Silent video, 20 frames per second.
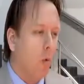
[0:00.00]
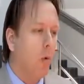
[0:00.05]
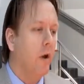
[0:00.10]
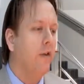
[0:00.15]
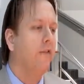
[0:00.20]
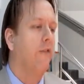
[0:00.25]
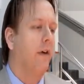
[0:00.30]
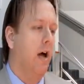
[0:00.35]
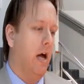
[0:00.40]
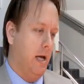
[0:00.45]
We
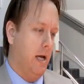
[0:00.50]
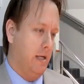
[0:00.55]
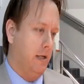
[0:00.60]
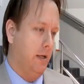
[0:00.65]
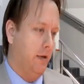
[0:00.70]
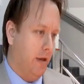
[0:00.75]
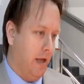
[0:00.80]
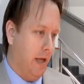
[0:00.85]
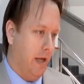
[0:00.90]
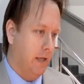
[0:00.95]
find
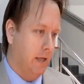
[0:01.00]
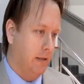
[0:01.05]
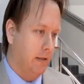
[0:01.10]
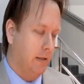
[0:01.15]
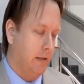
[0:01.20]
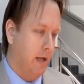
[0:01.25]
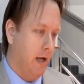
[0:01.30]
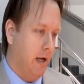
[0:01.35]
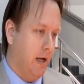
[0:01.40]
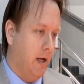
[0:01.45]

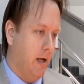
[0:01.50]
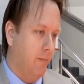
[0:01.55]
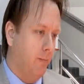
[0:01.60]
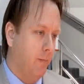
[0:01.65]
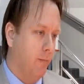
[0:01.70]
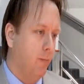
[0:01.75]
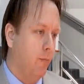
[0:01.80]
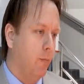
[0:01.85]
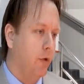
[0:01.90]
that um,